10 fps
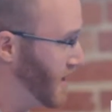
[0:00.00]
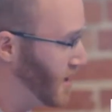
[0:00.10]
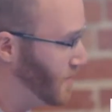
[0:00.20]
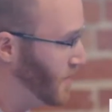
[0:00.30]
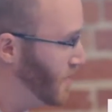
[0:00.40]

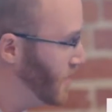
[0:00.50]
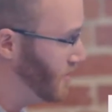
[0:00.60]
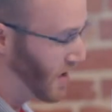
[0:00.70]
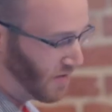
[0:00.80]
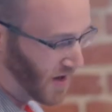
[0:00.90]
up, you
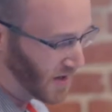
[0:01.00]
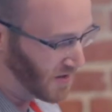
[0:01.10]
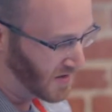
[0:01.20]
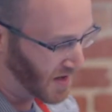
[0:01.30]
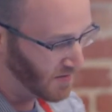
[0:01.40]
write a record to
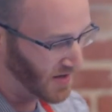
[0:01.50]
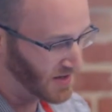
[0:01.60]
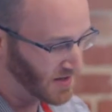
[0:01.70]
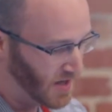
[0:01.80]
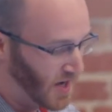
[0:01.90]
the
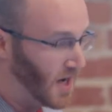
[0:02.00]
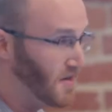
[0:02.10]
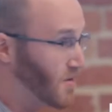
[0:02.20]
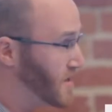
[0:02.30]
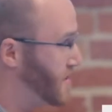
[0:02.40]
database, and then
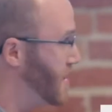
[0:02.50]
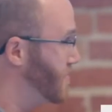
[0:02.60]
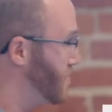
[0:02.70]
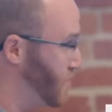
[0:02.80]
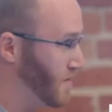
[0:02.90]
you want to send them
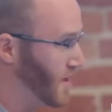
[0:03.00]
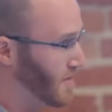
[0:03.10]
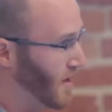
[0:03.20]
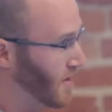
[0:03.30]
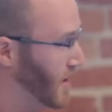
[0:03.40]
some sort of
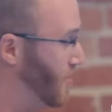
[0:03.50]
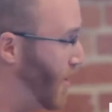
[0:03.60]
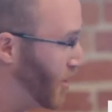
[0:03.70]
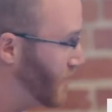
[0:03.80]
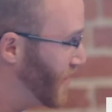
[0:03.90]
email, like a
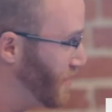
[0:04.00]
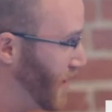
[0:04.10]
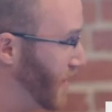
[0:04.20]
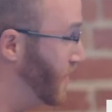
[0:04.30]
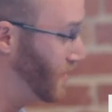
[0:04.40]
welcome
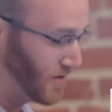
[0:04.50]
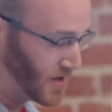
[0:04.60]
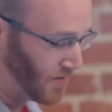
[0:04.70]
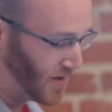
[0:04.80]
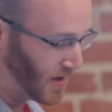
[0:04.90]
email or
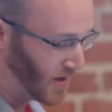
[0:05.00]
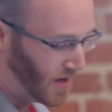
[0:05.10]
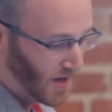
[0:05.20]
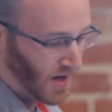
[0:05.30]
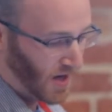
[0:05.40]
something,
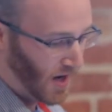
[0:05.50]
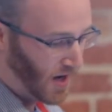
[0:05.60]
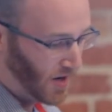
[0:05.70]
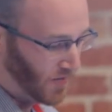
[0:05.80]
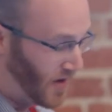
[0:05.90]

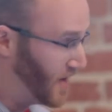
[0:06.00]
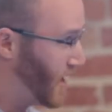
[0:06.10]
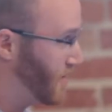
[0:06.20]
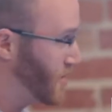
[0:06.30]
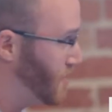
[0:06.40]
and then
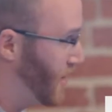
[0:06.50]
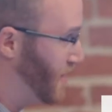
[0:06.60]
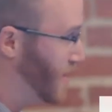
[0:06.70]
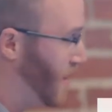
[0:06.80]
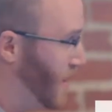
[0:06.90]
kind of respond to the
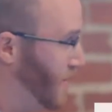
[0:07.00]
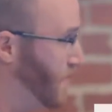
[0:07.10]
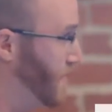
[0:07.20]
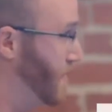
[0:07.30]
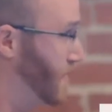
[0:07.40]
client
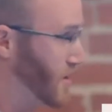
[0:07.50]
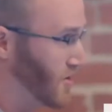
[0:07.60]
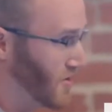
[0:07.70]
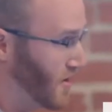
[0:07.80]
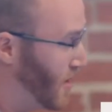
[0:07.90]
with a
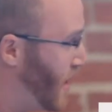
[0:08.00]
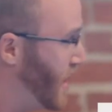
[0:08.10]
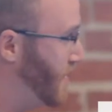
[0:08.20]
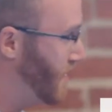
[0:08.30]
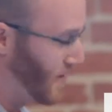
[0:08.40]
200 OK,
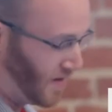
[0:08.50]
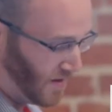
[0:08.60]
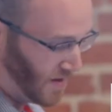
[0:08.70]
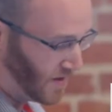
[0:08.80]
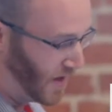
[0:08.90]

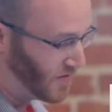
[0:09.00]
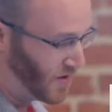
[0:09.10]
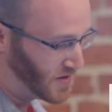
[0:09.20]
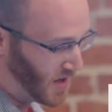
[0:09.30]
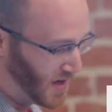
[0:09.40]
and life
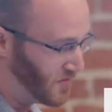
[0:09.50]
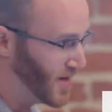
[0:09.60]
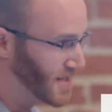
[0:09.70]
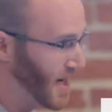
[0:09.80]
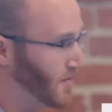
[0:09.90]
goes on and
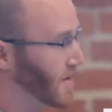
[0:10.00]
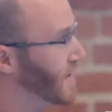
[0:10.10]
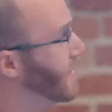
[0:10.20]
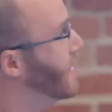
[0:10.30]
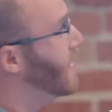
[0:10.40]
everybody's happy.
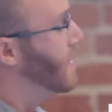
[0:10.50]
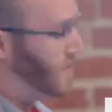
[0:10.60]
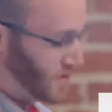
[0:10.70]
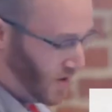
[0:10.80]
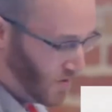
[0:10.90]

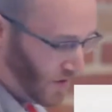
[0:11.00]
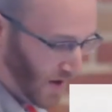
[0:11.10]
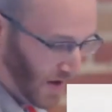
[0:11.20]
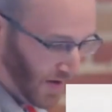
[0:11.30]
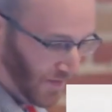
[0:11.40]

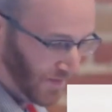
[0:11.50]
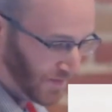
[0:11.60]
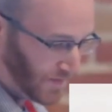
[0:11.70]
So